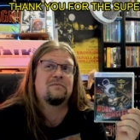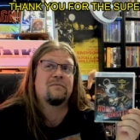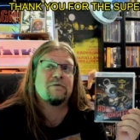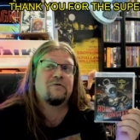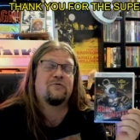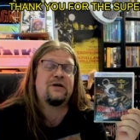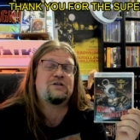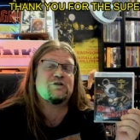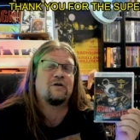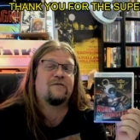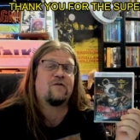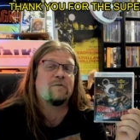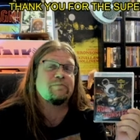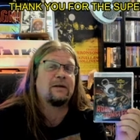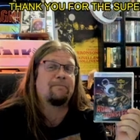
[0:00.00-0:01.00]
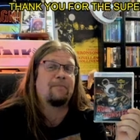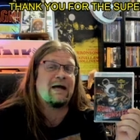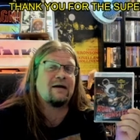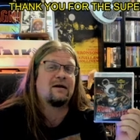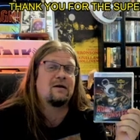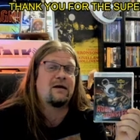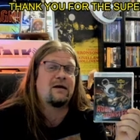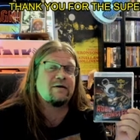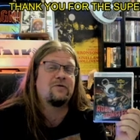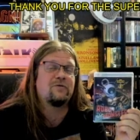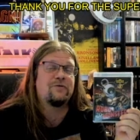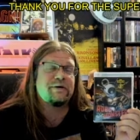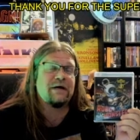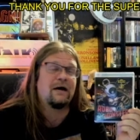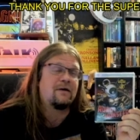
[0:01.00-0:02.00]
Creature from the Black
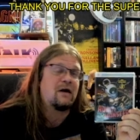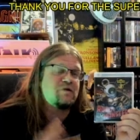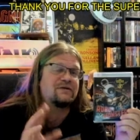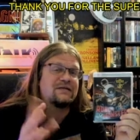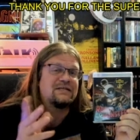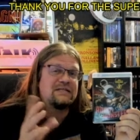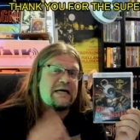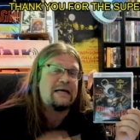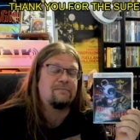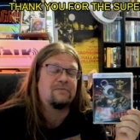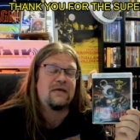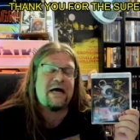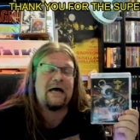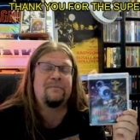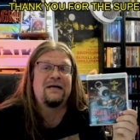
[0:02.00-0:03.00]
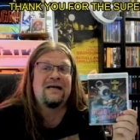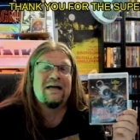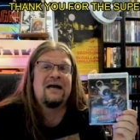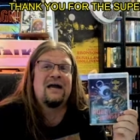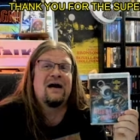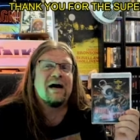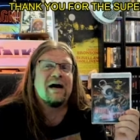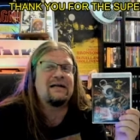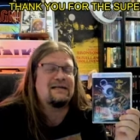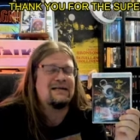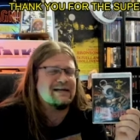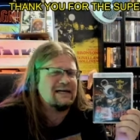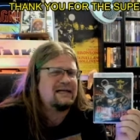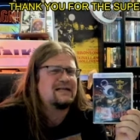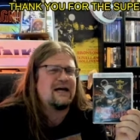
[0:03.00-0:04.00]
Lagoon around the same time, I
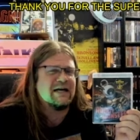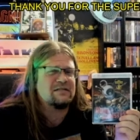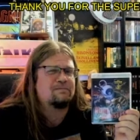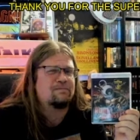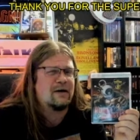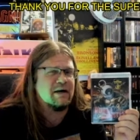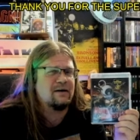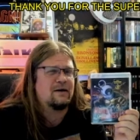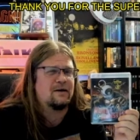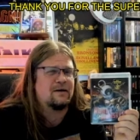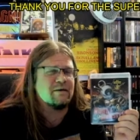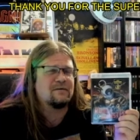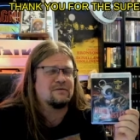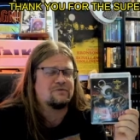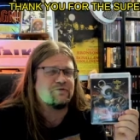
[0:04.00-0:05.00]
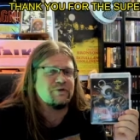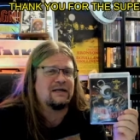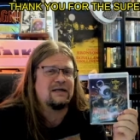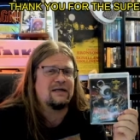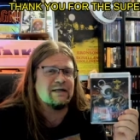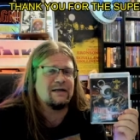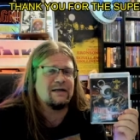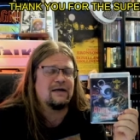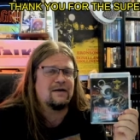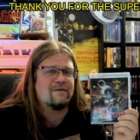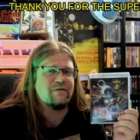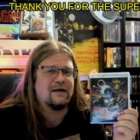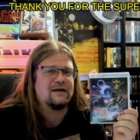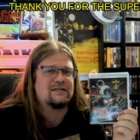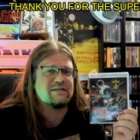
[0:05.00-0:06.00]
think it has better 3D
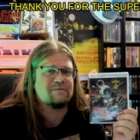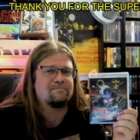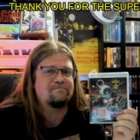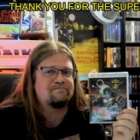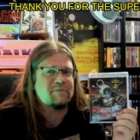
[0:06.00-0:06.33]
effects.